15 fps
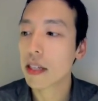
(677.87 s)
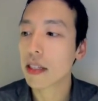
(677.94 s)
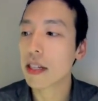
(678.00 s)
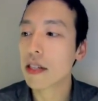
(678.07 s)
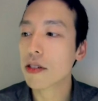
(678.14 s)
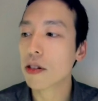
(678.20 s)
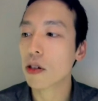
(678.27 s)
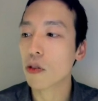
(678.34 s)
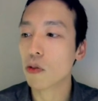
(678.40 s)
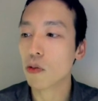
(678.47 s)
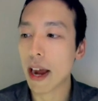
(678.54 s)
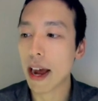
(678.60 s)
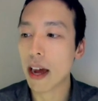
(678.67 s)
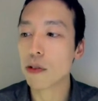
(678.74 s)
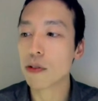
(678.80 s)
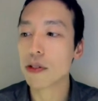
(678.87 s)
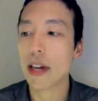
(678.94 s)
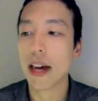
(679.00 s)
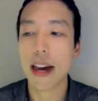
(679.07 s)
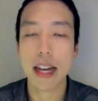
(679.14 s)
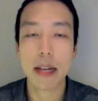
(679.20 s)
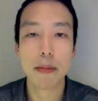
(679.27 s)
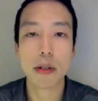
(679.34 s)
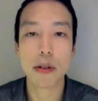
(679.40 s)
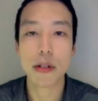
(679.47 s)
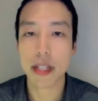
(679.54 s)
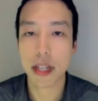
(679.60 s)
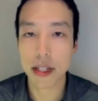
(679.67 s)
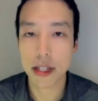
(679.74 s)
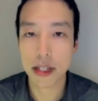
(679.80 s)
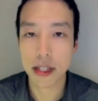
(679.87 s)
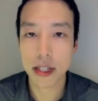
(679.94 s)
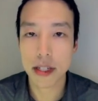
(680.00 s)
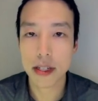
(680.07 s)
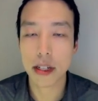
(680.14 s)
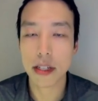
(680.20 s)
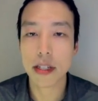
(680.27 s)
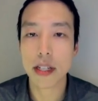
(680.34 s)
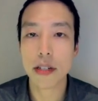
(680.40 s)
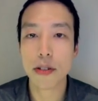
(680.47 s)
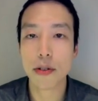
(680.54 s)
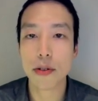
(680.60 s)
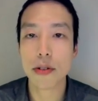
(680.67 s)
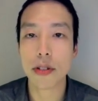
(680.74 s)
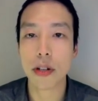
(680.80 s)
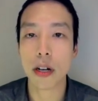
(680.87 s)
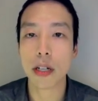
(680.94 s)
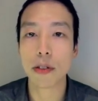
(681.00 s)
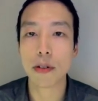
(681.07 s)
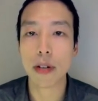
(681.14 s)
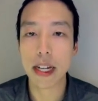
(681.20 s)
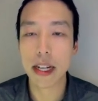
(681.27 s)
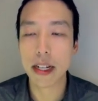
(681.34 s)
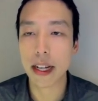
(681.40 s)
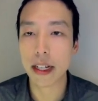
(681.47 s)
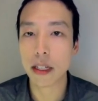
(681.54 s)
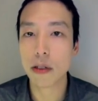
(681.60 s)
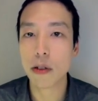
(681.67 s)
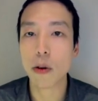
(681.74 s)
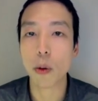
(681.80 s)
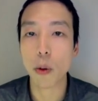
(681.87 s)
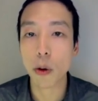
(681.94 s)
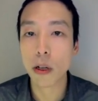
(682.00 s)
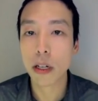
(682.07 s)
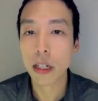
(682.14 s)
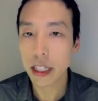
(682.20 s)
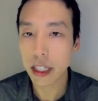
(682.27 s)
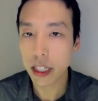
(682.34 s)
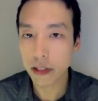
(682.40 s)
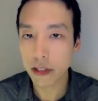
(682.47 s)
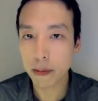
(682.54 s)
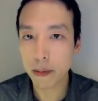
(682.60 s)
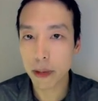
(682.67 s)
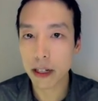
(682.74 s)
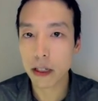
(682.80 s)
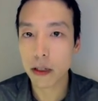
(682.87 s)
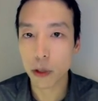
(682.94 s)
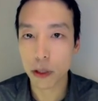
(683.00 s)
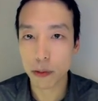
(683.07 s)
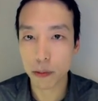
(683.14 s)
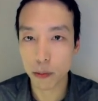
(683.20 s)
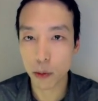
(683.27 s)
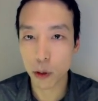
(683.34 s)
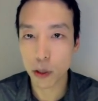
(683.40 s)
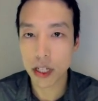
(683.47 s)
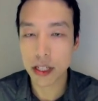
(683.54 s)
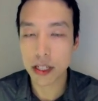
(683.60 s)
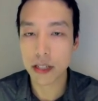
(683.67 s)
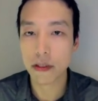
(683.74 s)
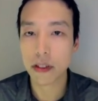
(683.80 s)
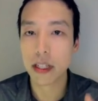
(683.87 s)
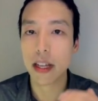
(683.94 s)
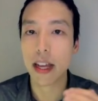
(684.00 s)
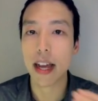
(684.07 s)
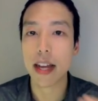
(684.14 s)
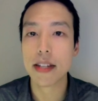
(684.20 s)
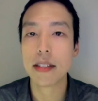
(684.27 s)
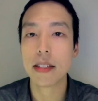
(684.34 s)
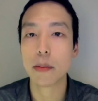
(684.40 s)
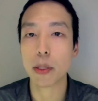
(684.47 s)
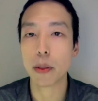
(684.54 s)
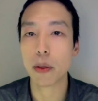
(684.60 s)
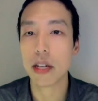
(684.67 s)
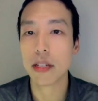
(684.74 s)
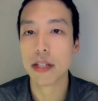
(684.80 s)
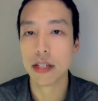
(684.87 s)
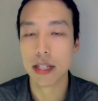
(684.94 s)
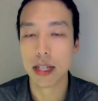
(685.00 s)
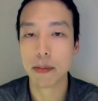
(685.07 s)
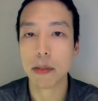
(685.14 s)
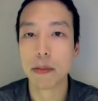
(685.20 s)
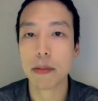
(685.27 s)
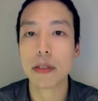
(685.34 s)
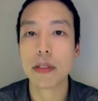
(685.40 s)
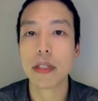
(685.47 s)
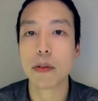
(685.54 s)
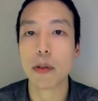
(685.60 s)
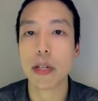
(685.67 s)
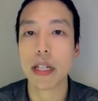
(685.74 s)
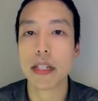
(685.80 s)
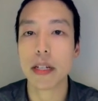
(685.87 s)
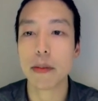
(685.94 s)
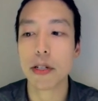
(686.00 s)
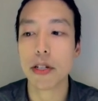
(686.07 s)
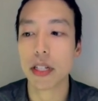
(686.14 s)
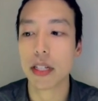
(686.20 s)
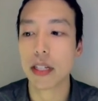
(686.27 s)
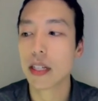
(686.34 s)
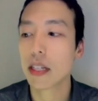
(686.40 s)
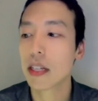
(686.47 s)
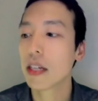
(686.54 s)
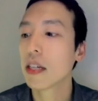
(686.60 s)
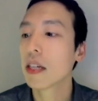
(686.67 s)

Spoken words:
These are round hypointensities on T2 star gradient echo, or even better, with more sensitivity, SWI, susceptibility weighted imaging.